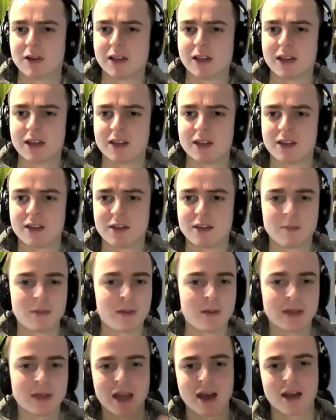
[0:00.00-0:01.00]
really, that they
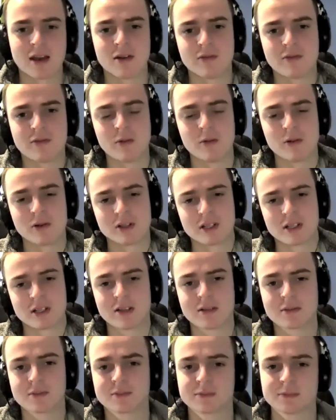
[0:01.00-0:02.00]
maybe can't afford.
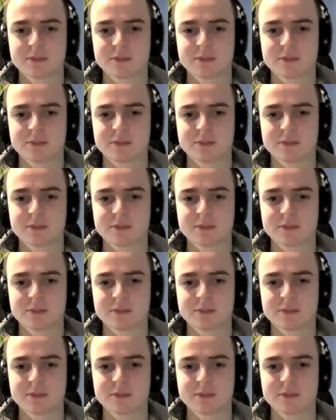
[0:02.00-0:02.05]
